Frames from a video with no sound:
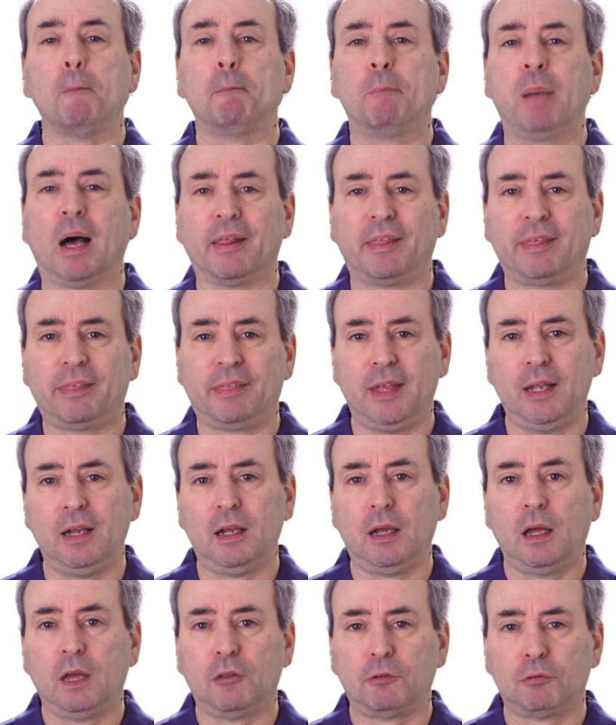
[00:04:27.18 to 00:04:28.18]
but
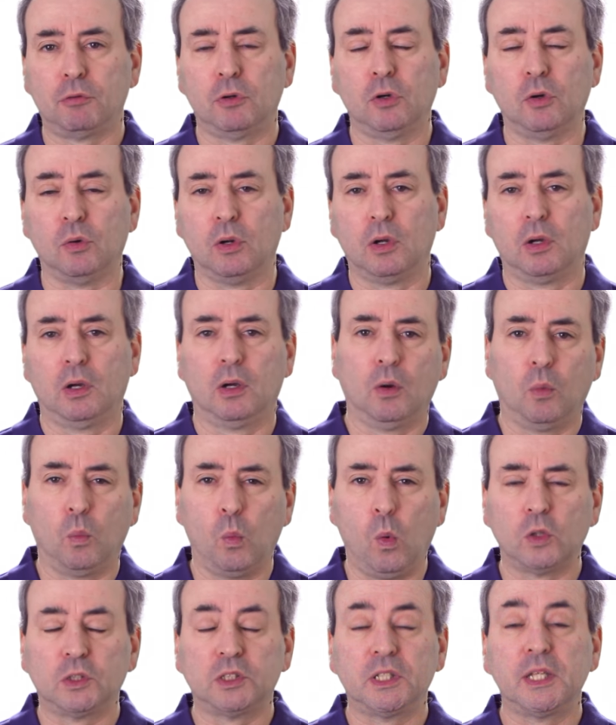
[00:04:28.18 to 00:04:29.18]
think through
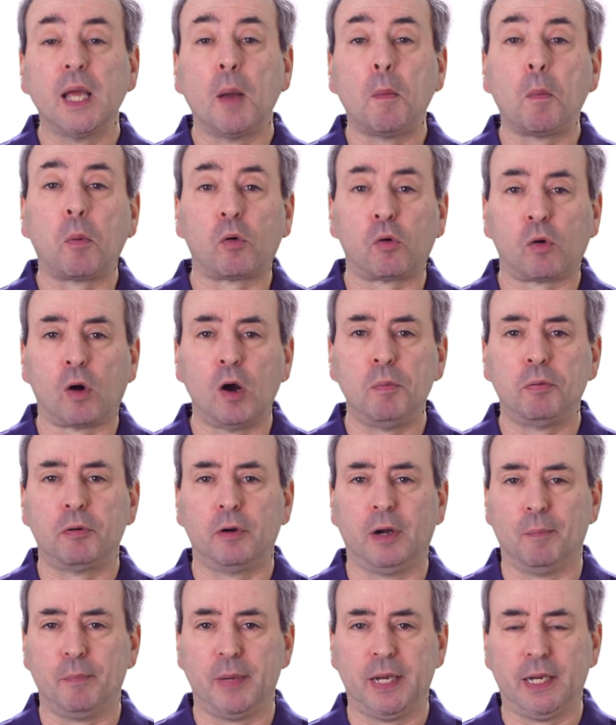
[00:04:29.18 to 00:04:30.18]
what's the
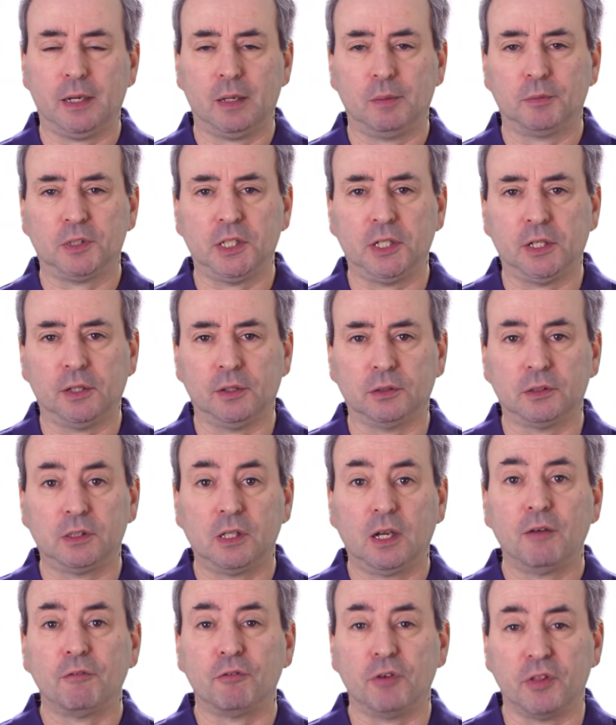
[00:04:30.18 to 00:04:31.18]
appropriate medium to use
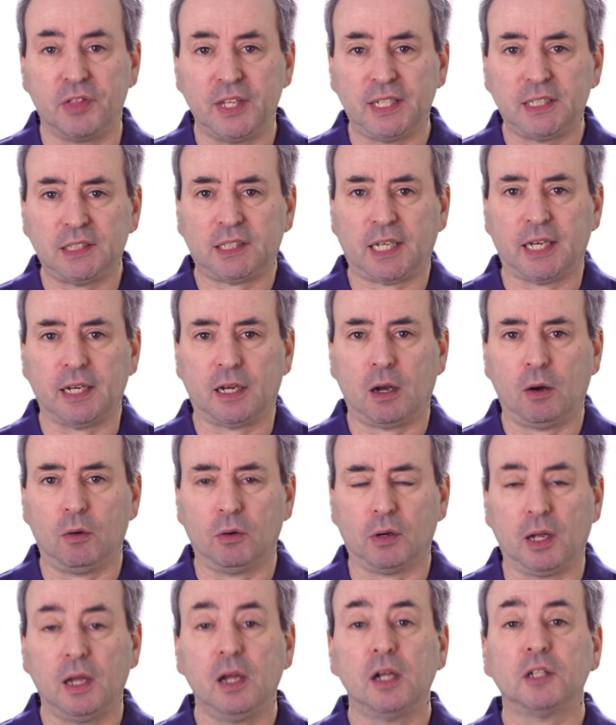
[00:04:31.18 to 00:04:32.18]
for this
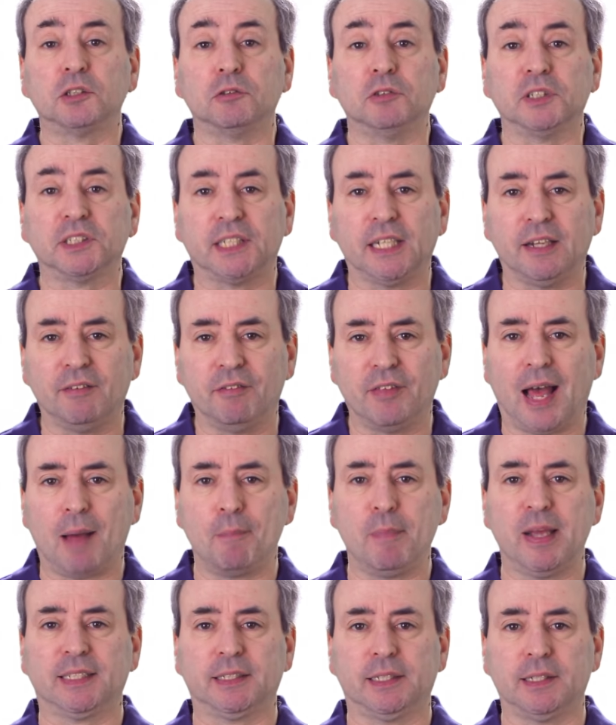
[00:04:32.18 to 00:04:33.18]
stakeholder to receive
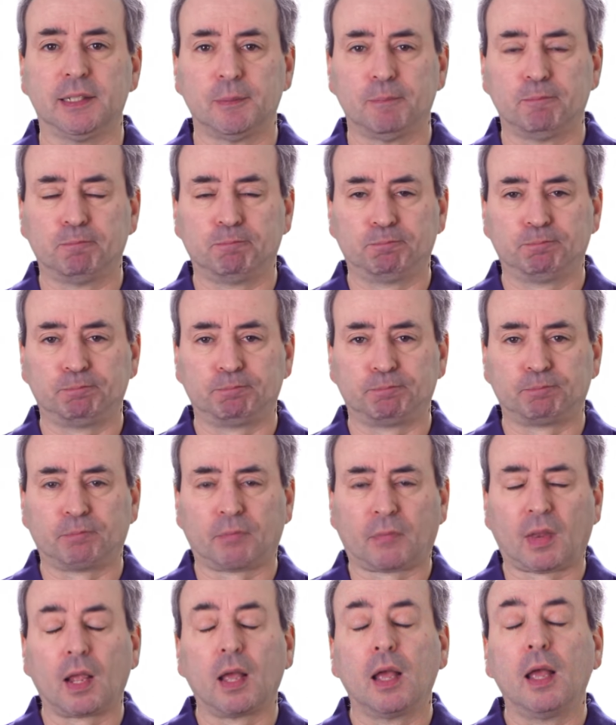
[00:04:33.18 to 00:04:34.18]
that message.
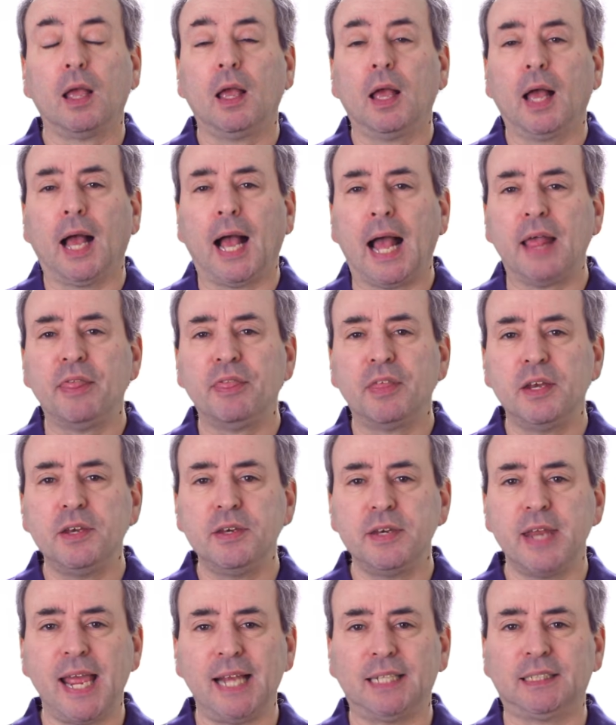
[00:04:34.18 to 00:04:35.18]
And the
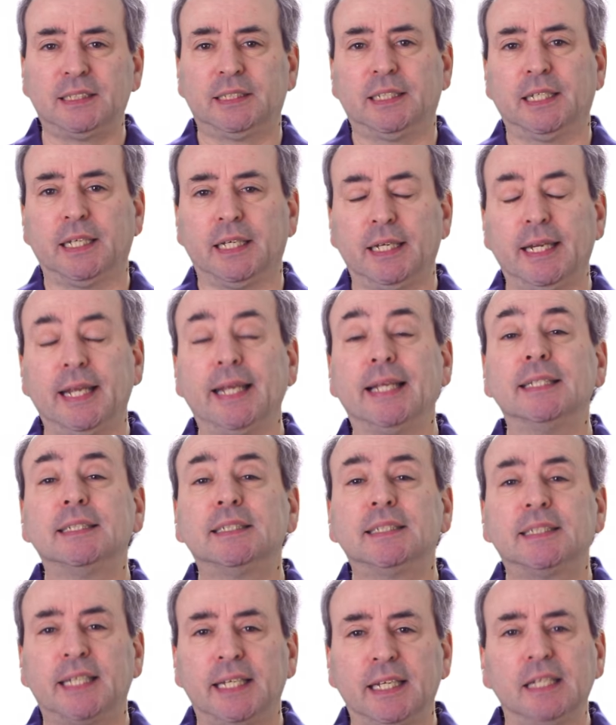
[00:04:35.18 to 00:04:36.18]
next T is
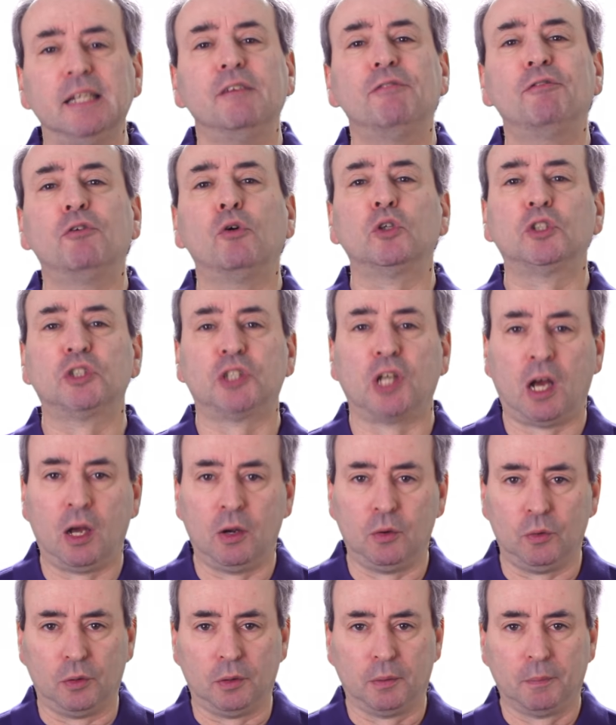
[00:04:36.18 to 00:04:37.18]
T for
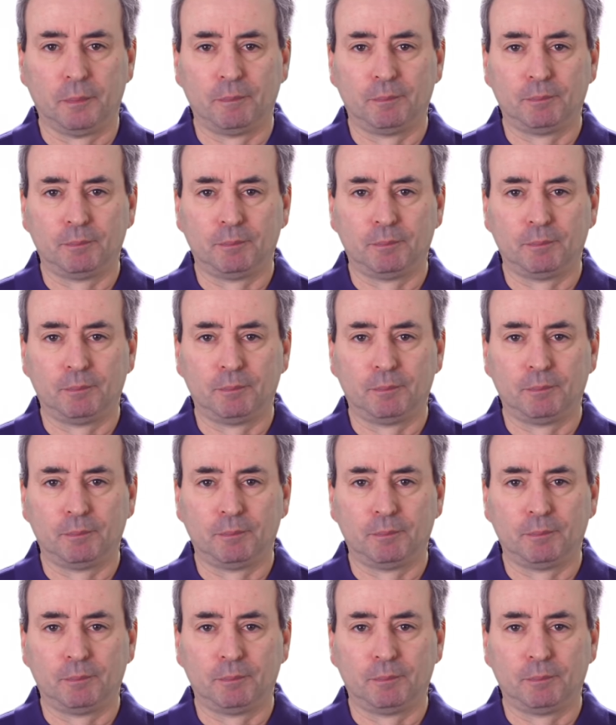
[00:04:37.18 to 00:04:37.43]
tone.